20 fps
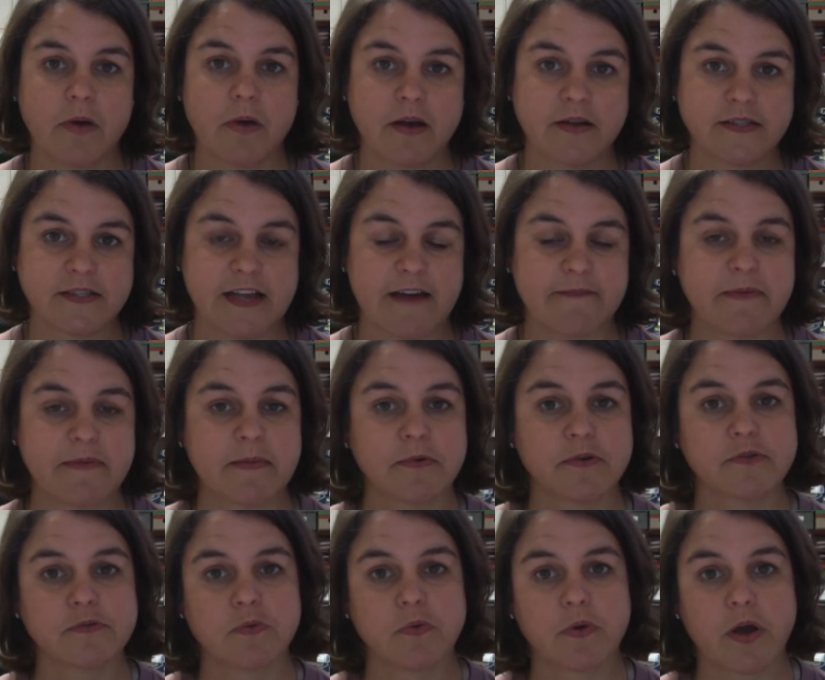staff
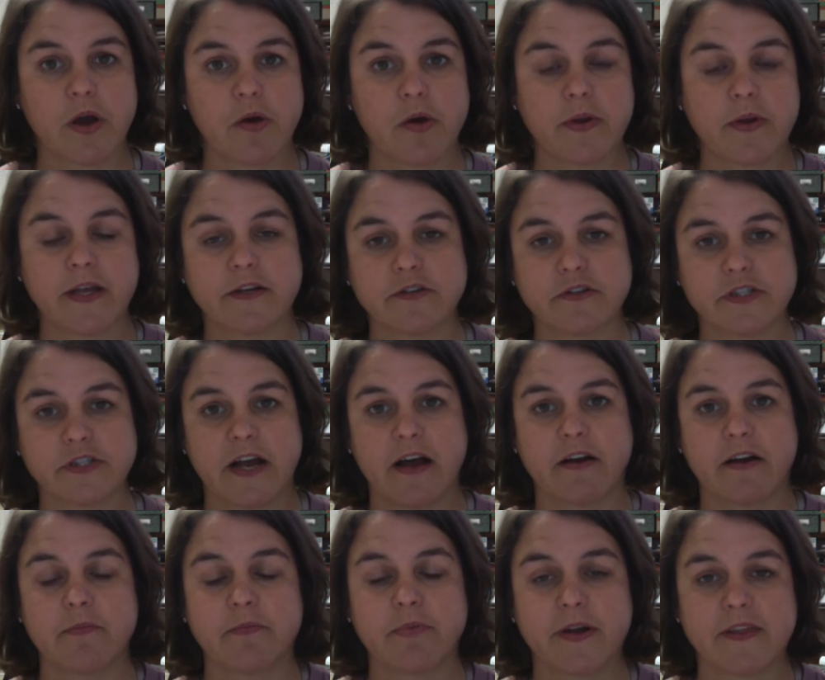members will go and get your child
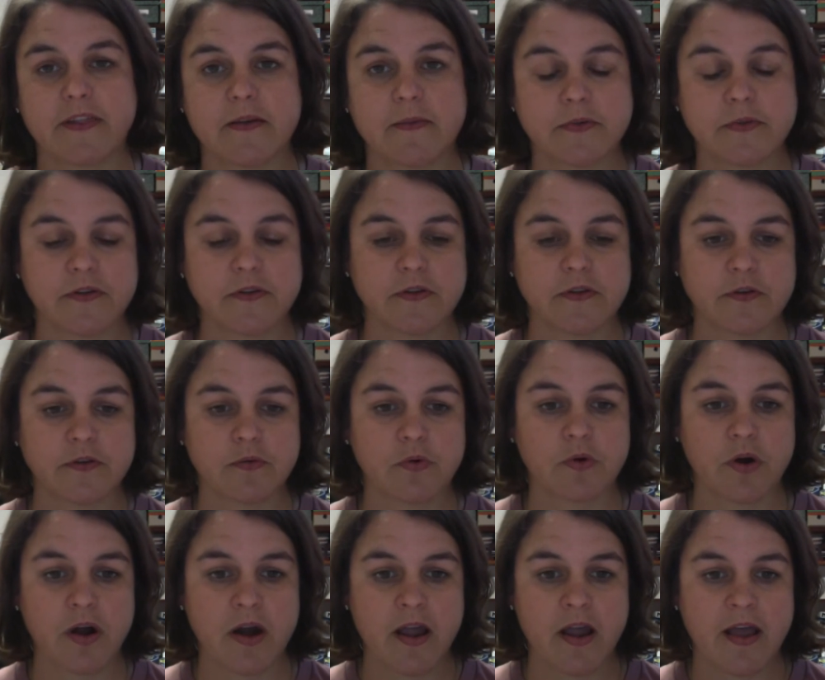and bring them to the
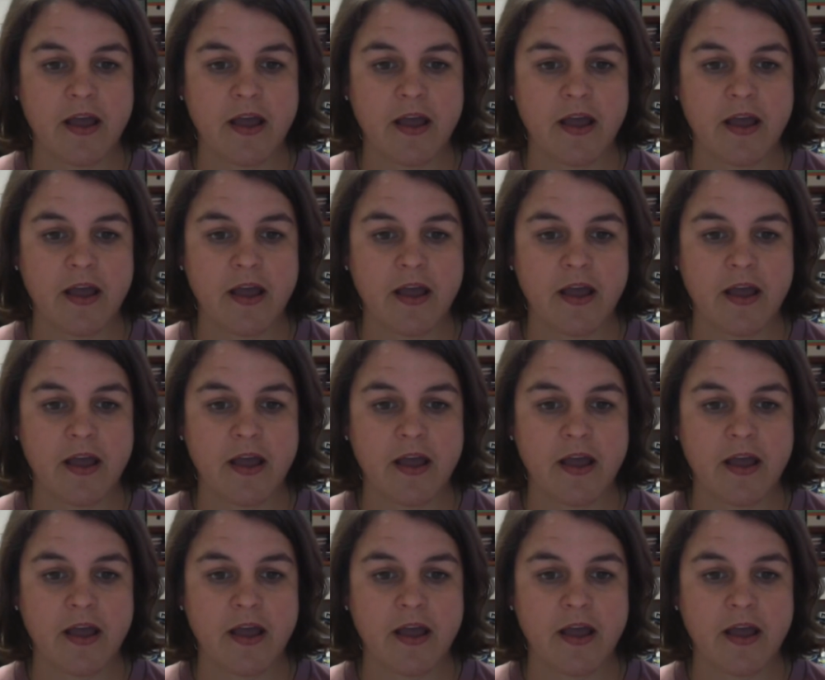door